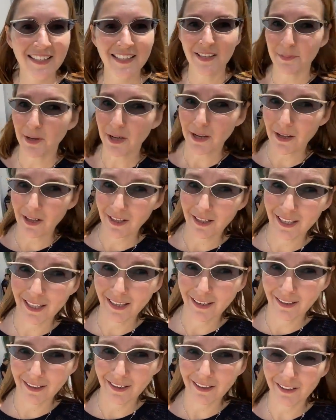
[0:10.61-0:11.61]
Sabah
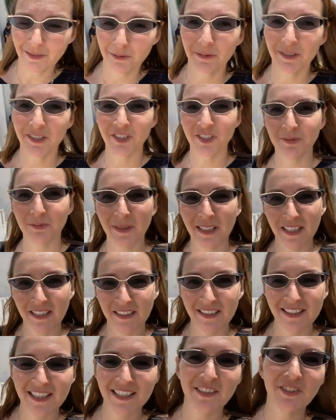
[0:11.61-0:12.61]
al-Khair, which
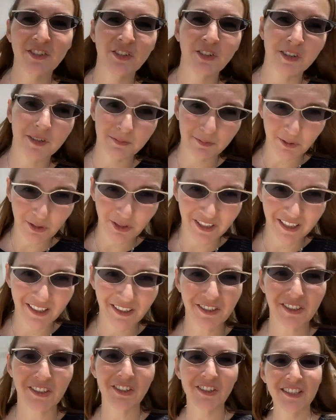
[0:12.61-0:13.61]
means good
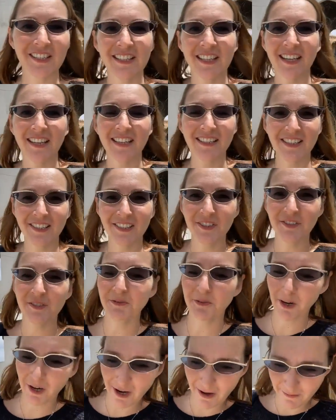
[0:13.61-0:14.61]
morning or good day to you,
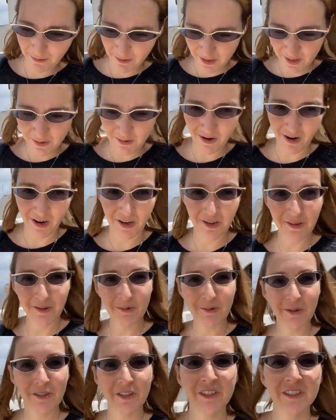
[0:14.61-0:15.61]
wherever you are in
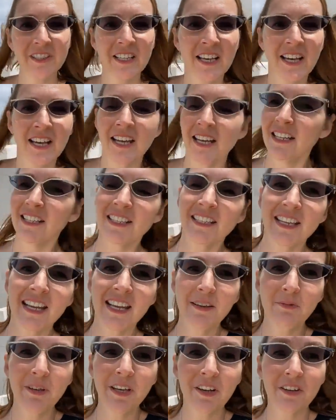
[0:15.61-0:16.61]
the world.
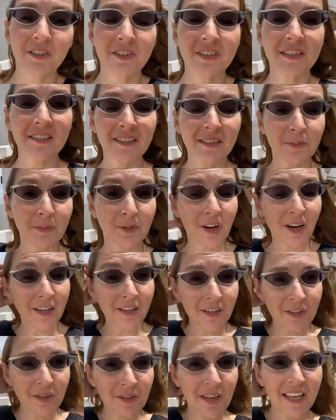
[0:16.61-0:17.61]
Today we are still in
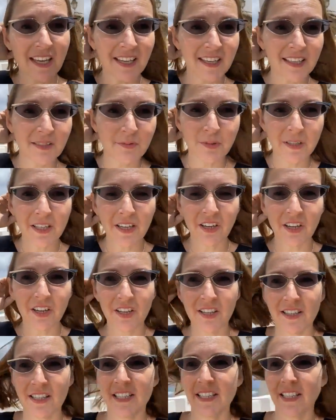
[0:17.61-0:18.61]
Morocco and we are
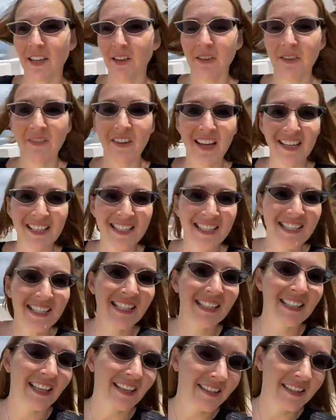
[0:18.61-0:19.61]
in the town of
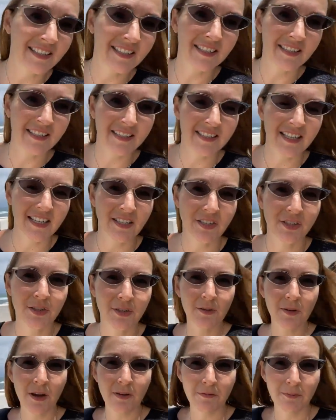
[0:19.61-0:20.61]
Asliah. This is day
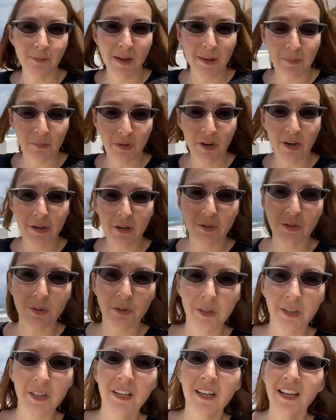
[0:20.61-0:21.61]
two of my Morocco
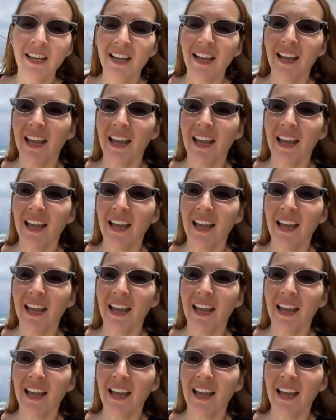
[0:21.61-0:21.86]
tour.